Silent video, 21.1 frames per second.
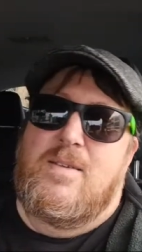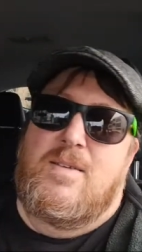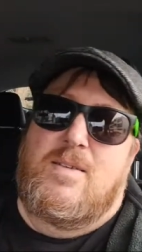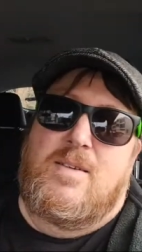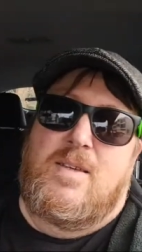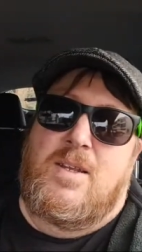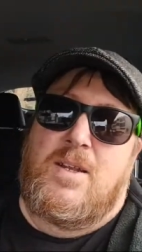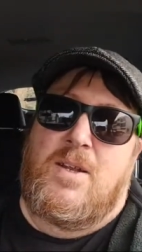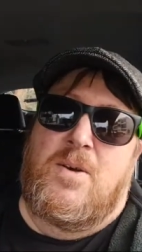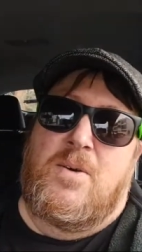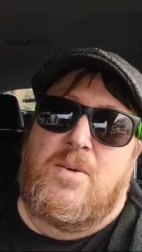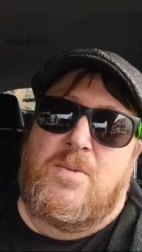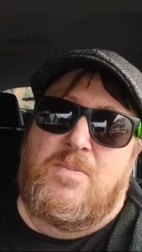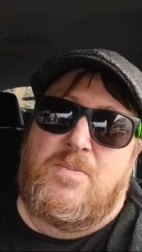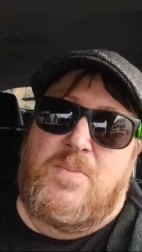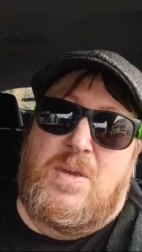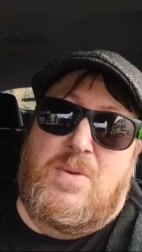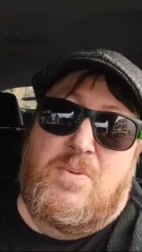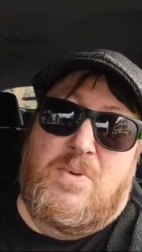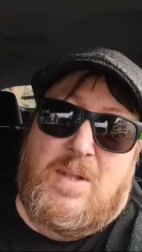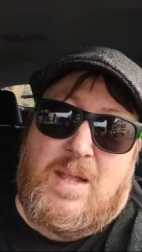you know,
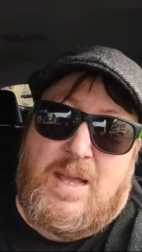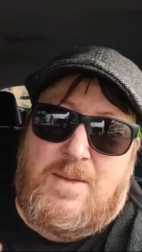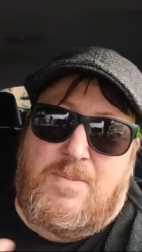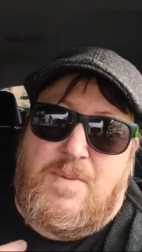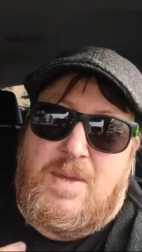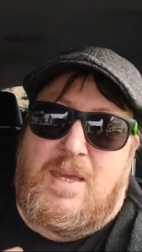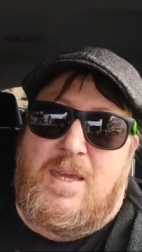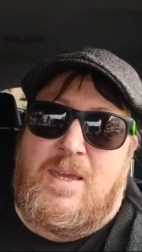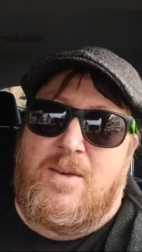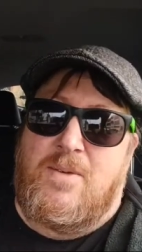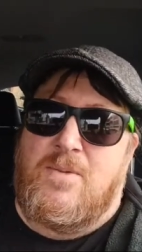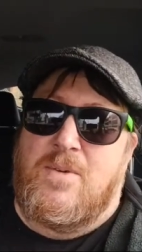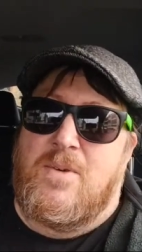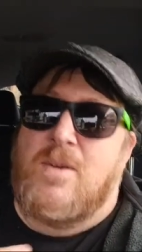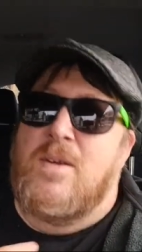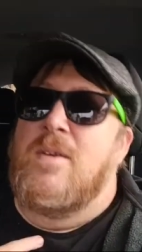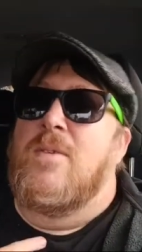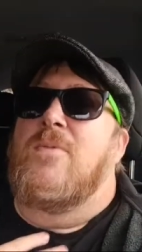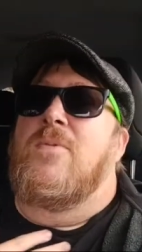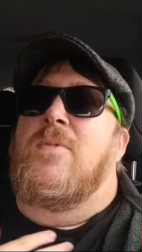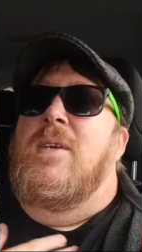people like me
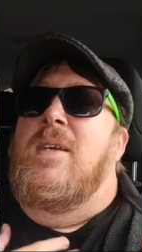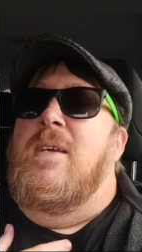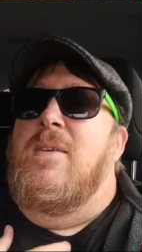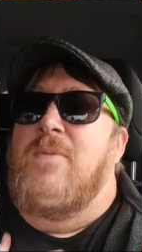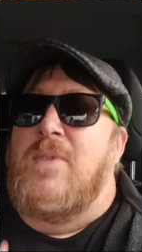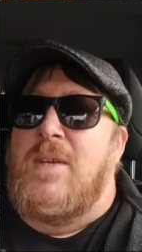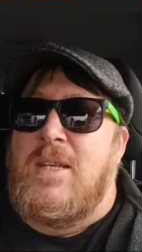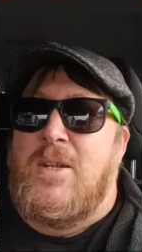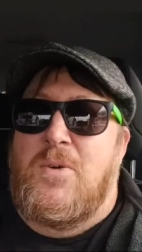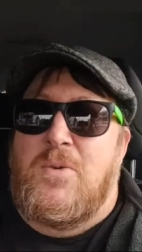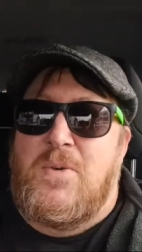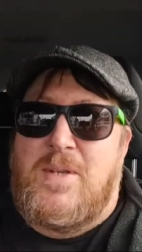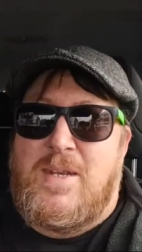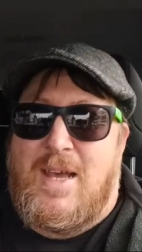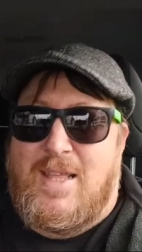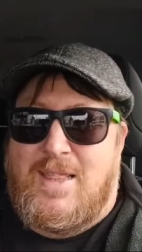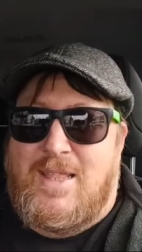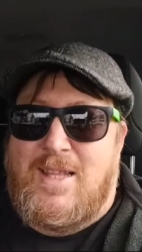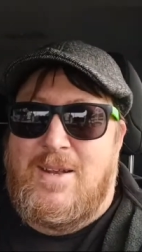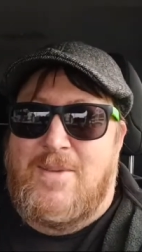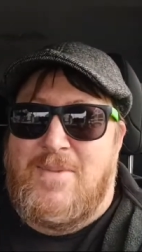where we we know
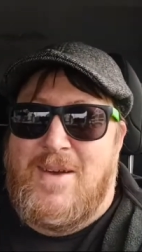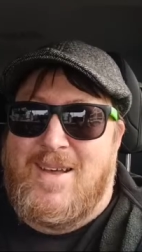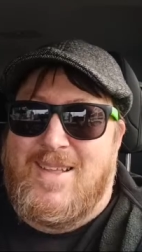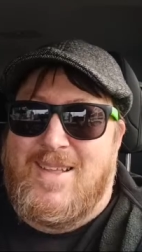nothing about